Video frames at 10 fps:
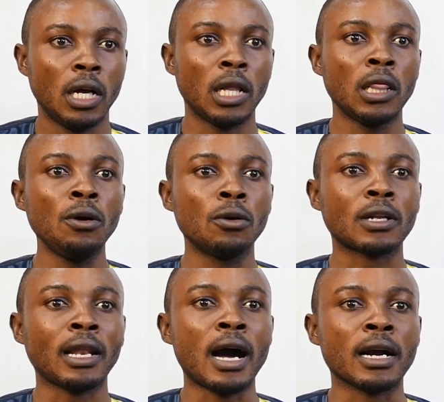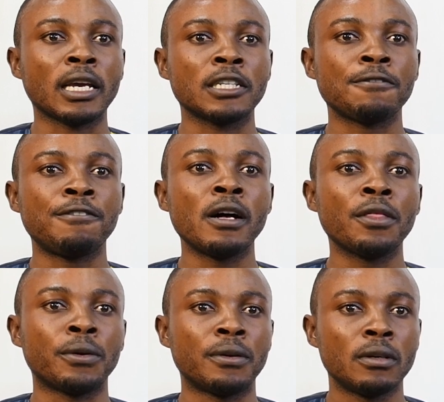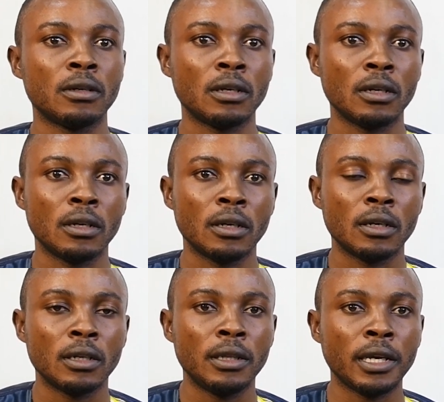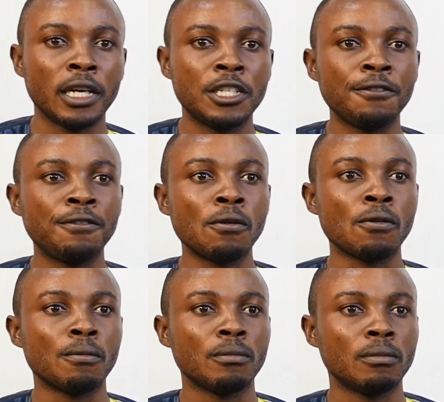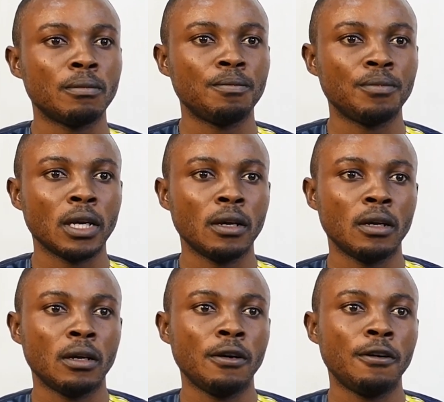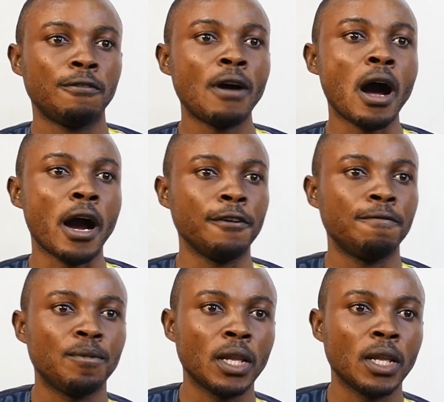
I look like his father. Negative form. 5.